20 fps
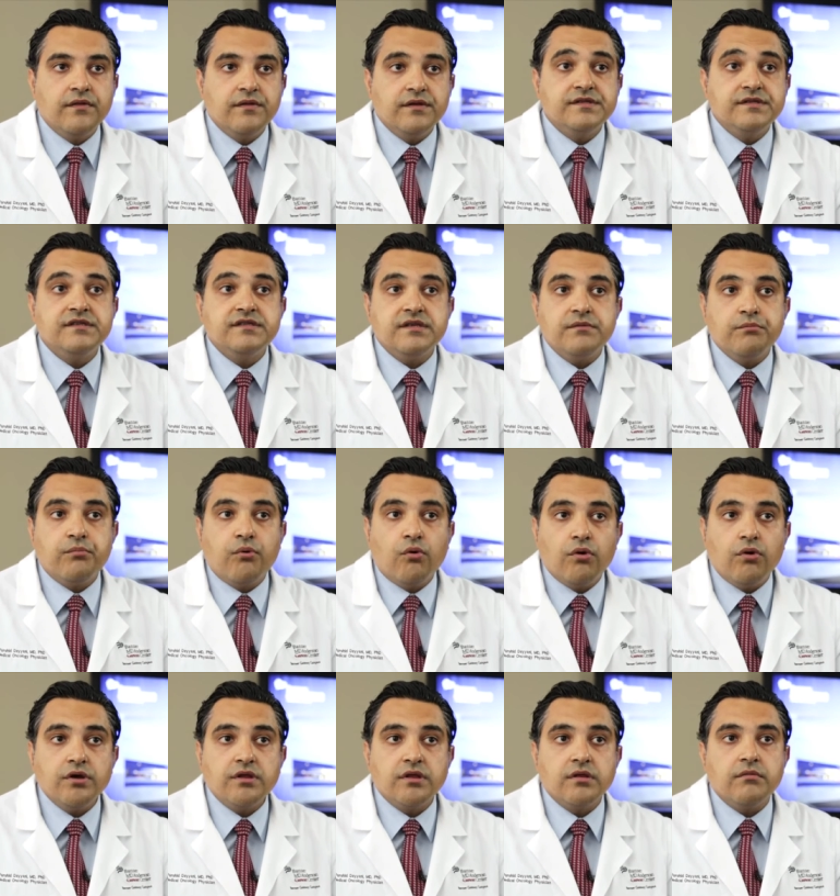This is
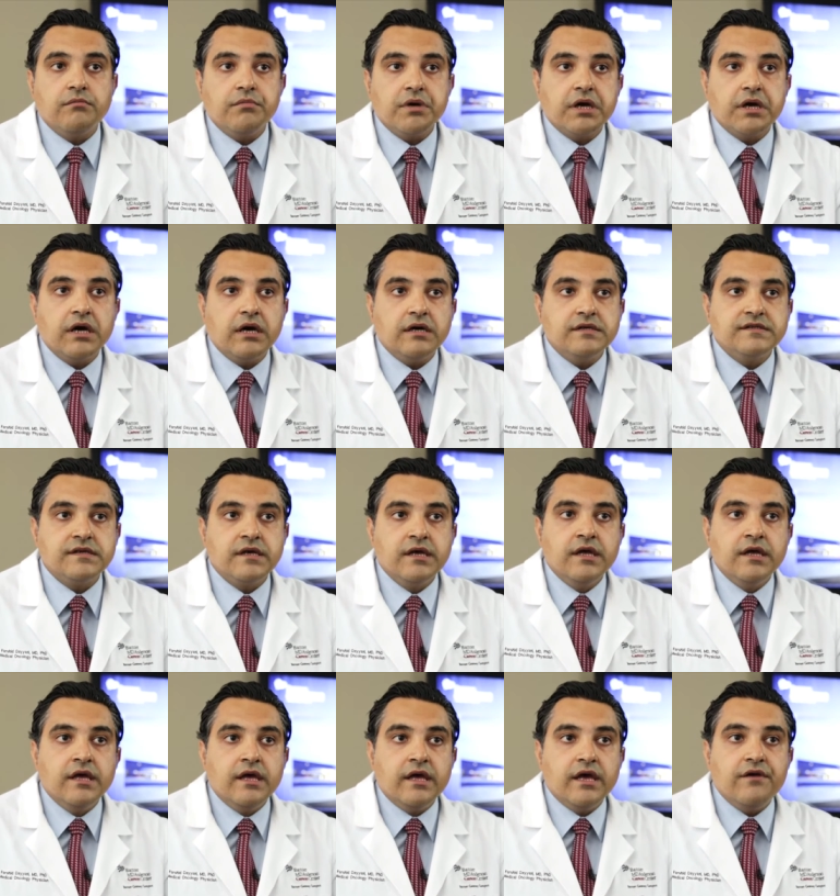important because
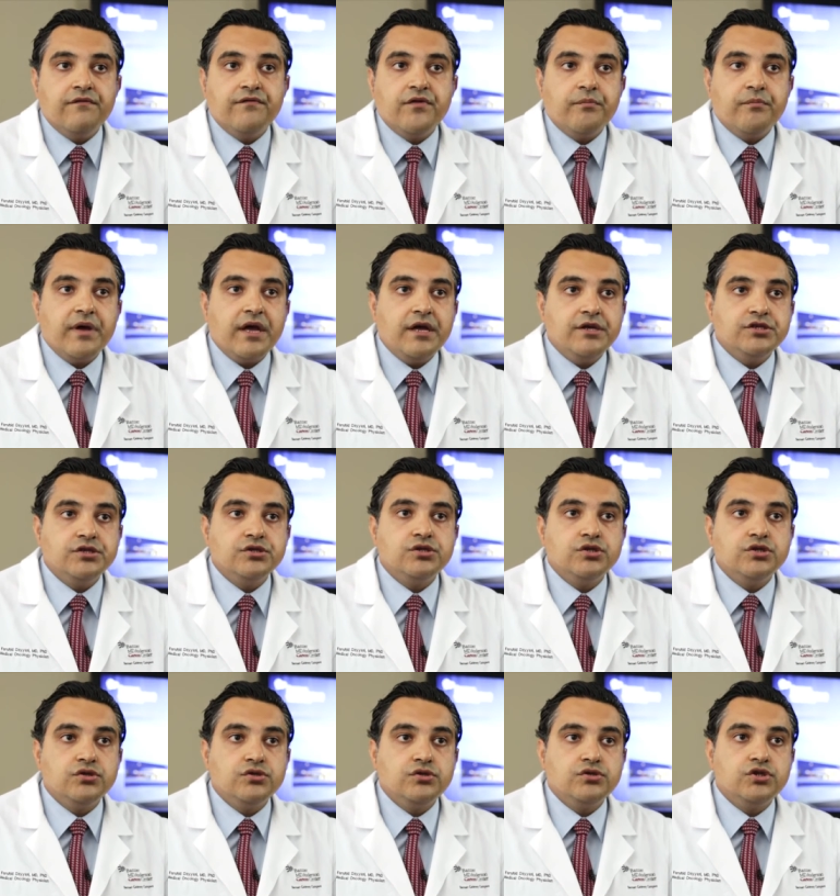if the patient
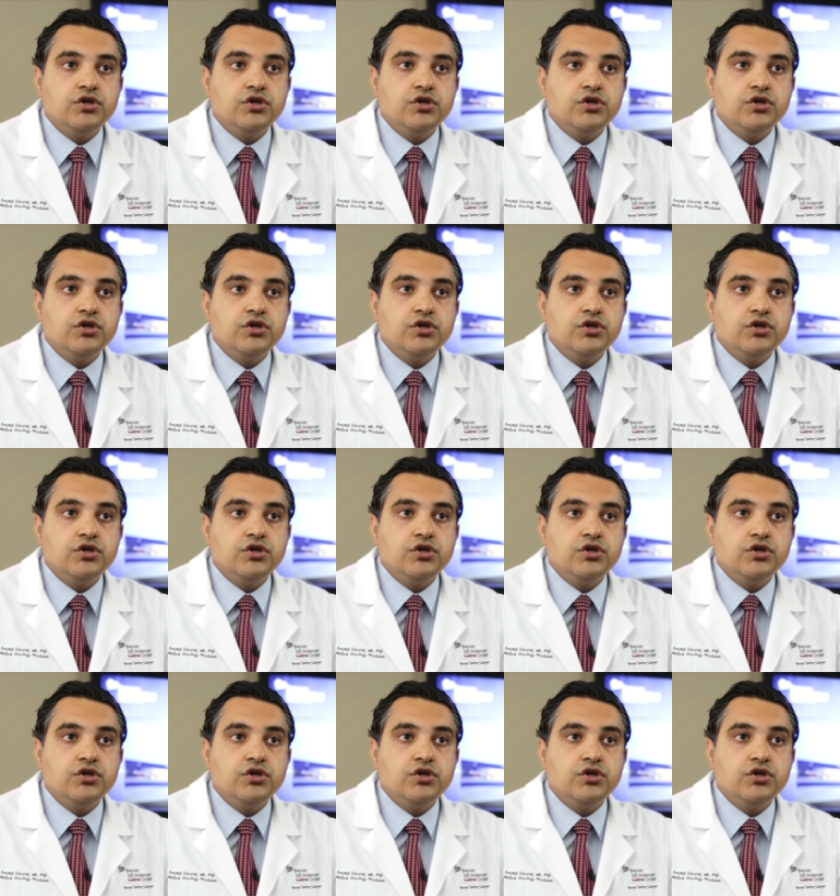cho